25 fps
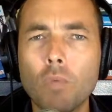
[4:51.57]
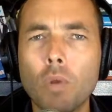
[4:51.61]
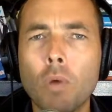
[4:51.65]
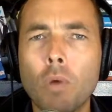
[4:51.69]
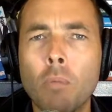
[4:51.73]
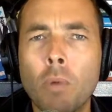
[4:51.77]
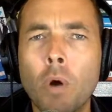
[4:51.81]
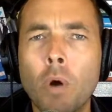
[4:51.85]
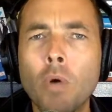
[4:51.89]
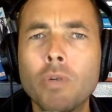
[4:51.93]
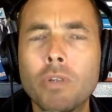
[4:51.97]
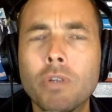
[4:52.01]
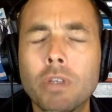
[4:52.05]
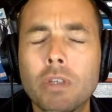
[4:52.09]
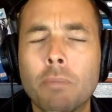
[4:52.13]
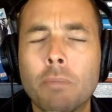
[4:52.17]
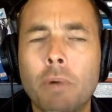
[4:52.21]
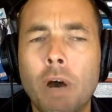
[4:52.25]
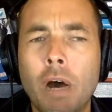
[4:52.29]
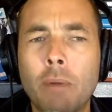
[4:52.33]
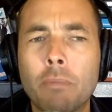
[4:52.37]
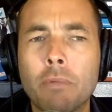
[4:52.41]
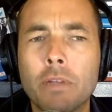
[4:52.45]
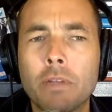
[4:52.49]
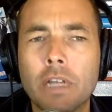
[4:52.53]
most of the
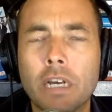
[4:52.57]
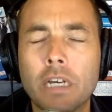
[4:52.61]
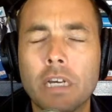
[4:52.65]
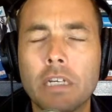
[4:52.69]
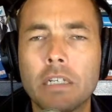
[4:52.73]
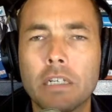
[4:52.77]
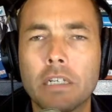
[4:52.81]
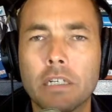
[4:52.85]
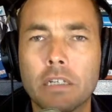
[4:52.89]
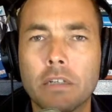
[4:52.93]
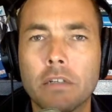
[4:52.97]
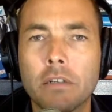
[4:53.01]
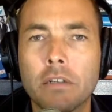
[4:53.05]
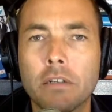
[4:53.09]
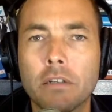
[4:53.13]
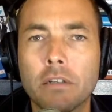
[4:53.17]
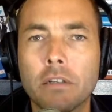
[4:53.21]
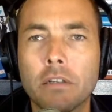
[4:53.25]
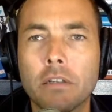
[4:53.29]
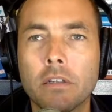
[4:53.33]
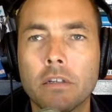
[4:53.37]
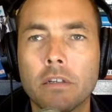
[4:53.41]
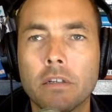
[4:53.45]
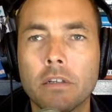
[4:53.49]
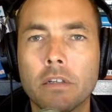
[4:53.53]
population
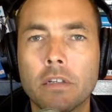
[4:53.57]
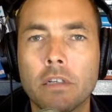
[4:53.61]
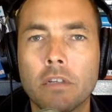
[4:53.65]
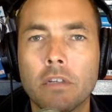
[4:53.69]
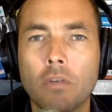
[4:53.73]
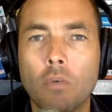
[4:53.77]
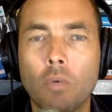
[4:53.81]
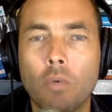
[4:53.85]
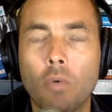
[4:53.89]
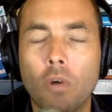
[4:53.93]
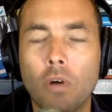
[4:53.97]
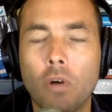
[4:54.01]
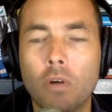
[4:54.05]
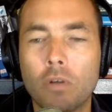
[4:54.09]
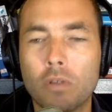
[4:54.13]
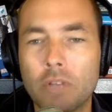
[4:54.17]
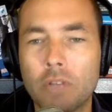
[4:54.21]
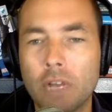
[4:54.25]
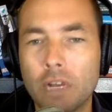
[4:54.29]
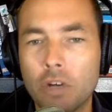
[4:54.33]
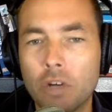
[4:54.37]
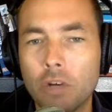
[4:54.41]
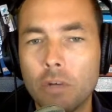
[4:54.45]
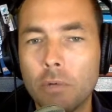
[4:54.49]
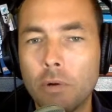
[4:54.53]
in the world, and
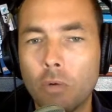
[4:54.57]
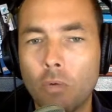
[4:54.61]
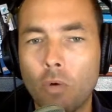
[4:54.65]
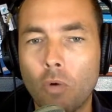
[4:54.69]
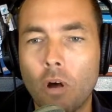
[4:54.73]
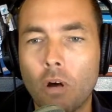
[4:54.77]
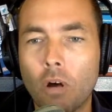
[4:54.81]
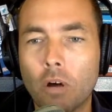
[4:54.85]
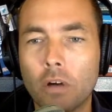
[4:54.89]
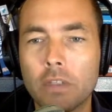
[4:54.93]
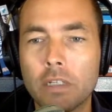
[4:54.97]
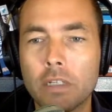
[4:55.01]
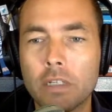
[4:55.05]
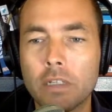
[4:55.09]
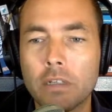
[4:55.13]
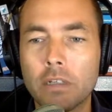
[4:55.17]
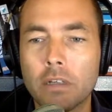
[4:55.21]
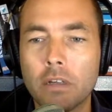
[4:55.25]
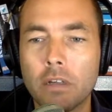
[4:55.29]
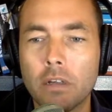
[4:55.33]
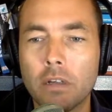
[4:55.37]
I could be wrong on this,